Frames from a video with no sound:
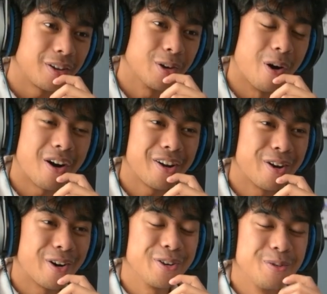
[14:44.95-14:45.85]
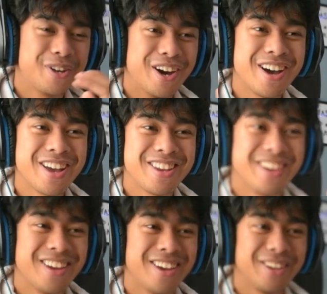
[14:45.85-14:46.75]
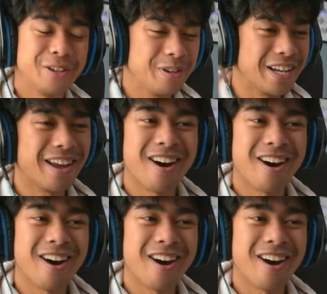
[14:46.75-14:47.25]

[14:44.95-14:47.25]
Yor, you good? Do you need a